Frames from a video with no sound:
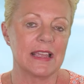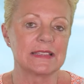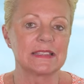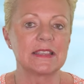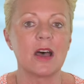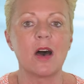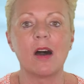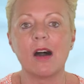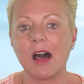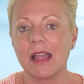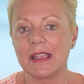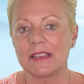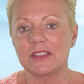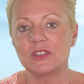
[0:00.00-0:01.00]
as the
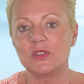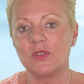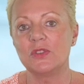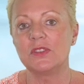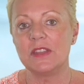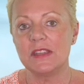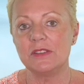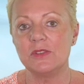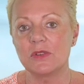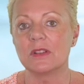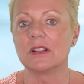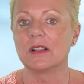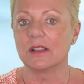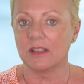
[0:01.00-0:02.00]
highest you think you
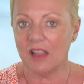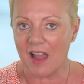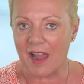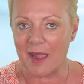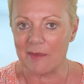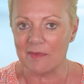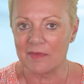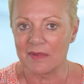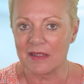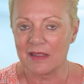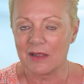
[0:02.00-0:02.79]
can climb